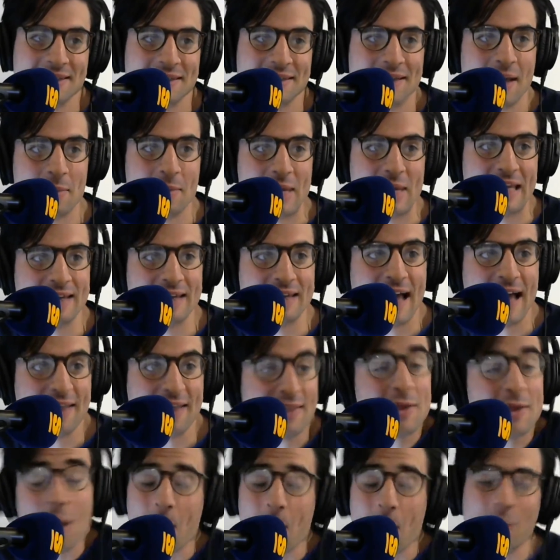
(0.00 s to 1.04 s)
I mean,
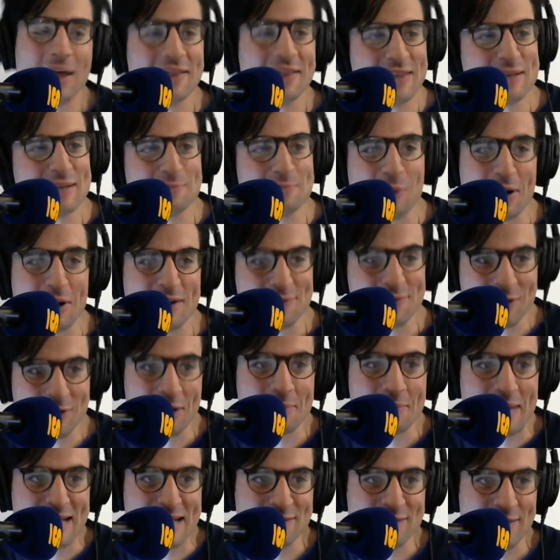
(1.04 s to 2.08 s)
at this point, if you're
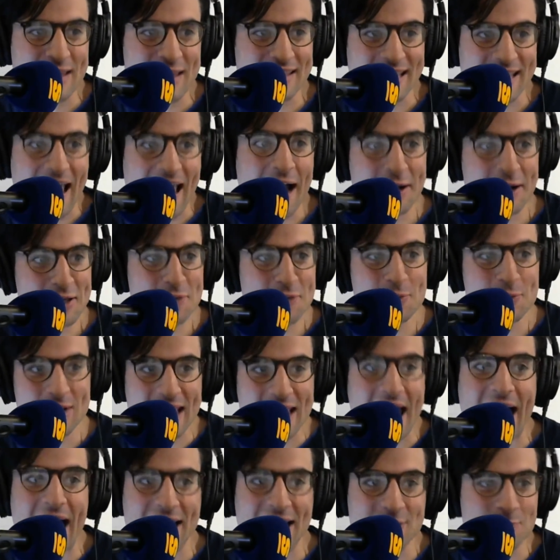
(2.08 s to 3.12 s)
a Mets fan, like, how do you
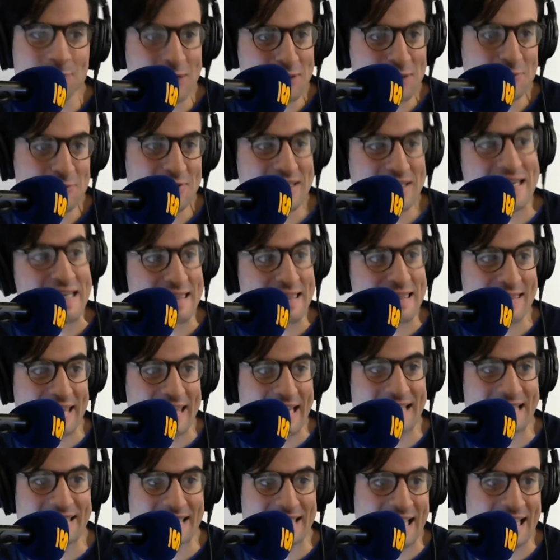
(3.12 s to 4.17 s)
react when you see
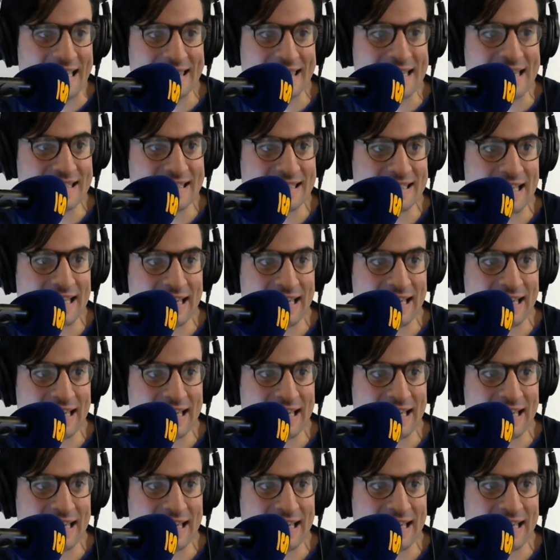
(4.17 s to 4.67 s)
things like this?